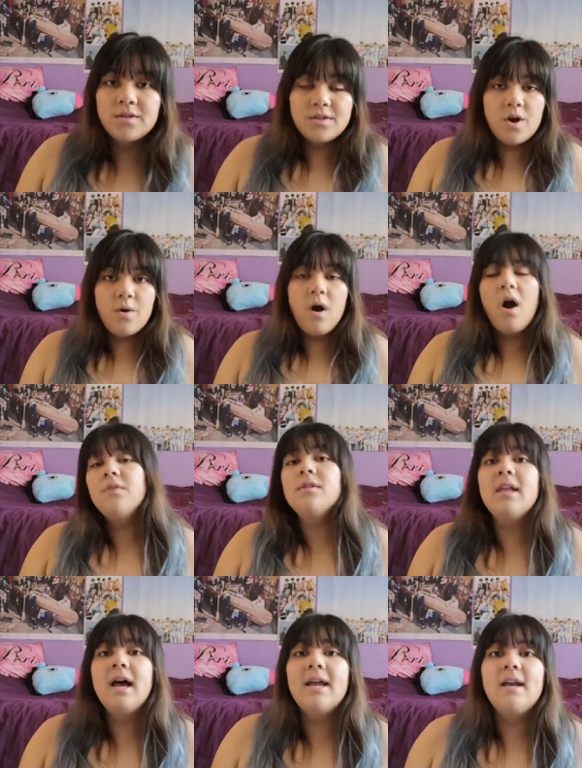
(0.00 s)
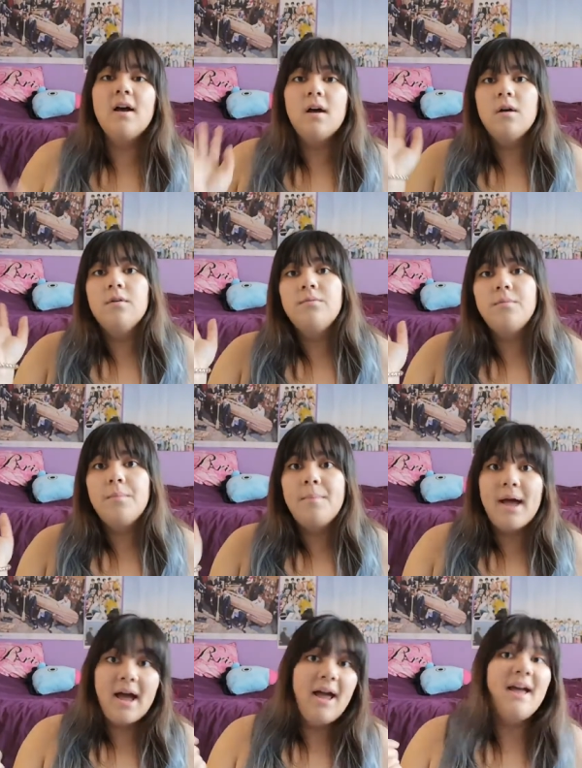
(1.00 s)
So, on the line of
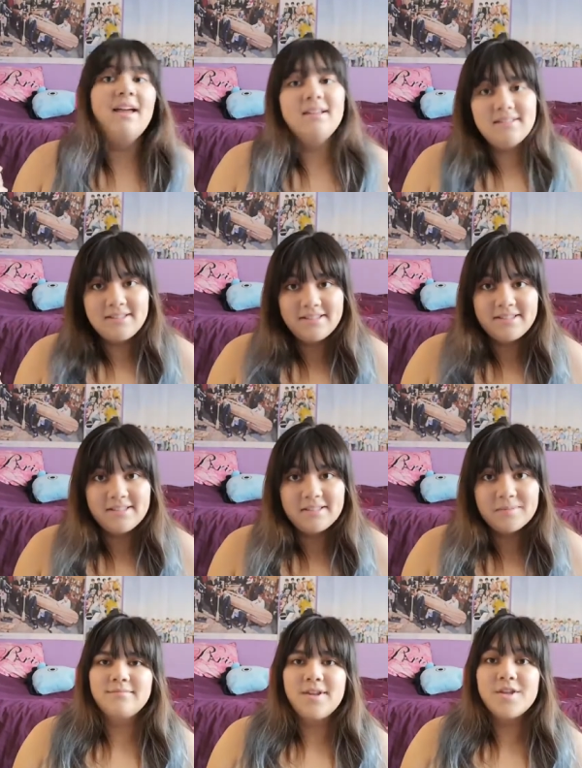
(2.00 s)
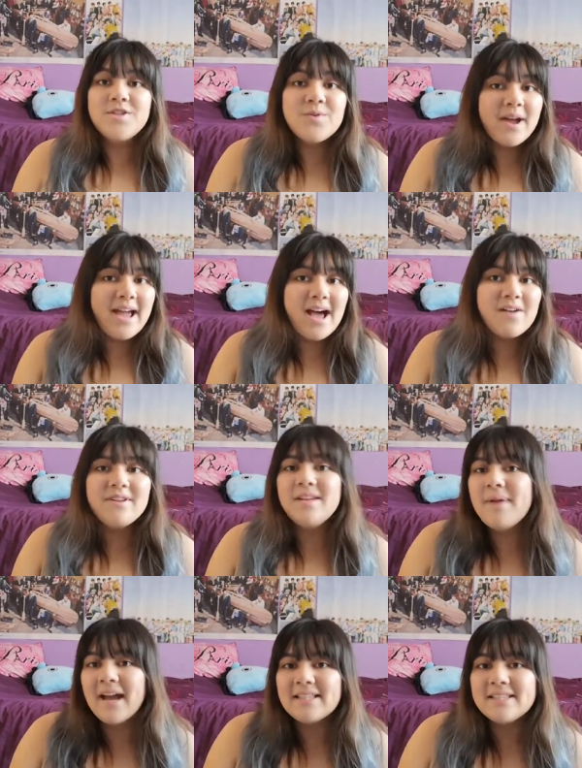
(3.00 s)
pets, do I have any
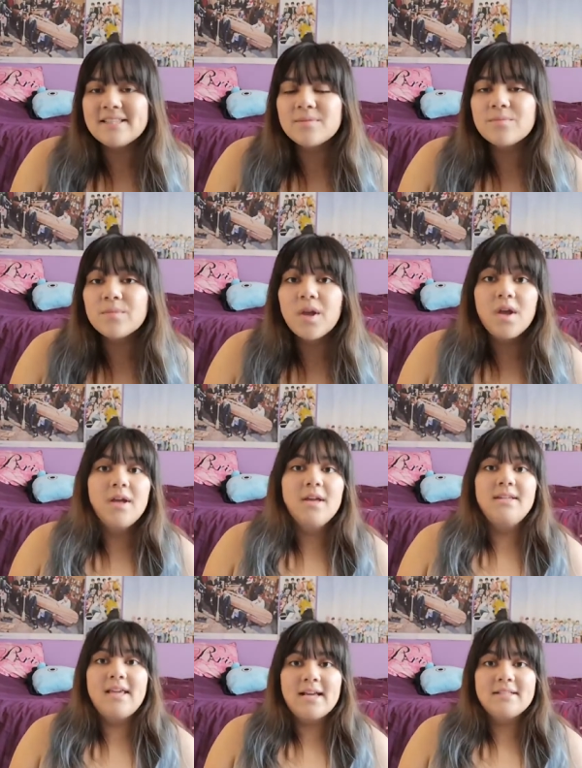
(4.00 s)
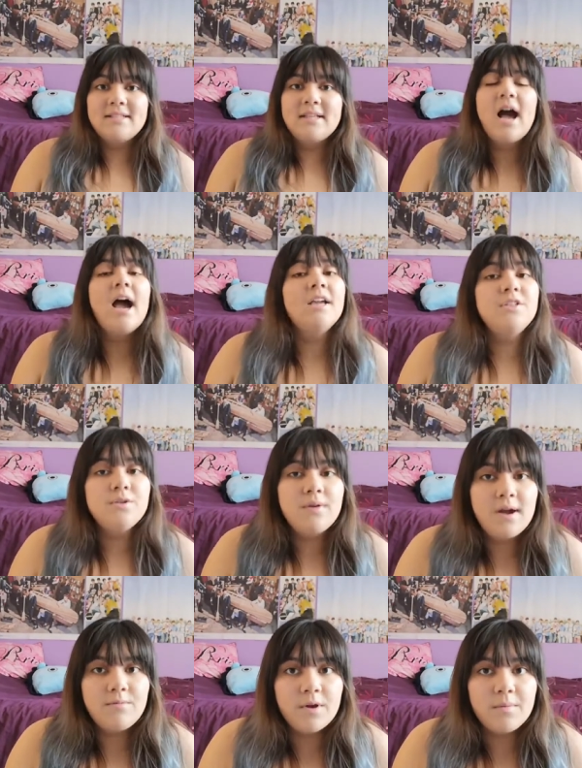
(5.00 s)
pets? Yes, I do
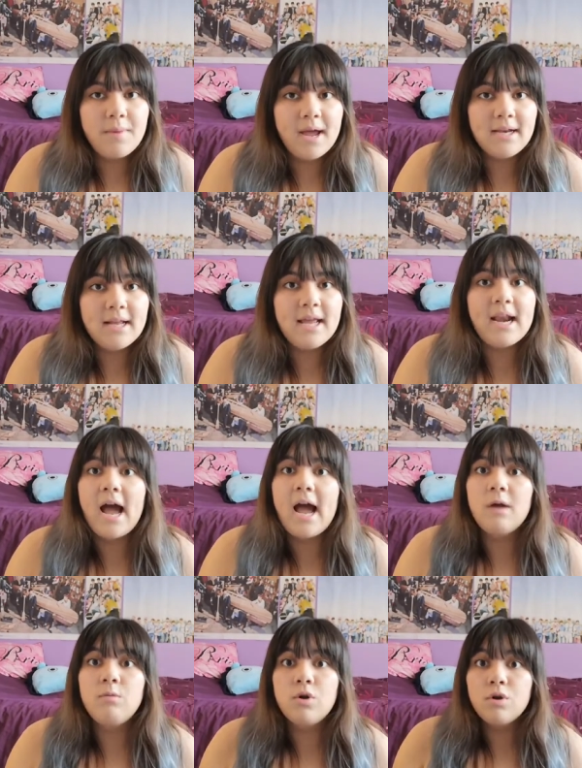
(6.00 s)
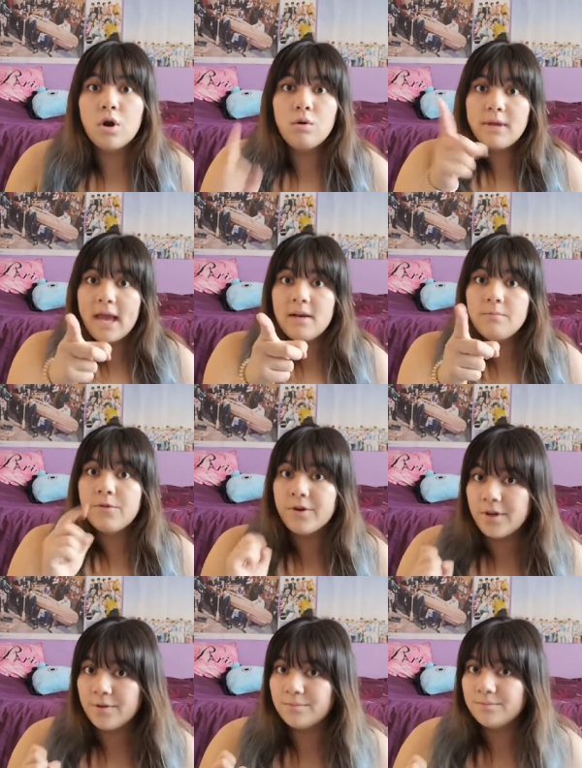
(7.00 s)
have one pet, and I will go get him for
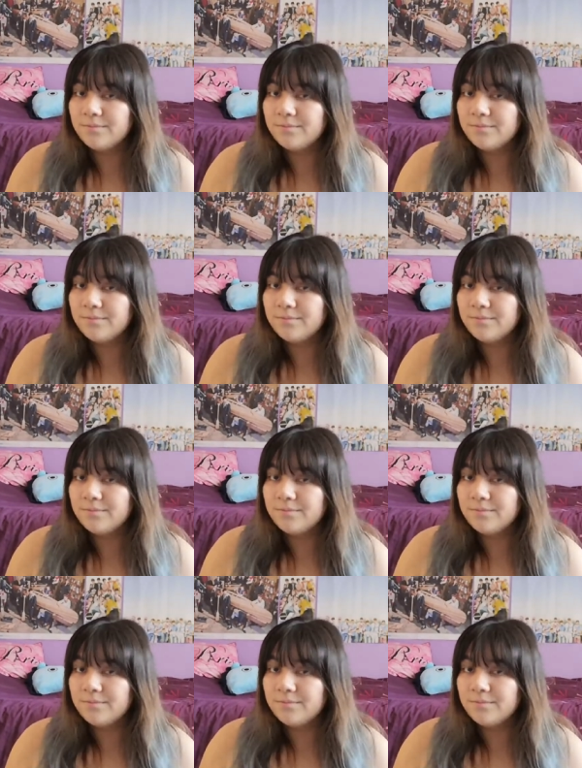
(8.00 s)
you.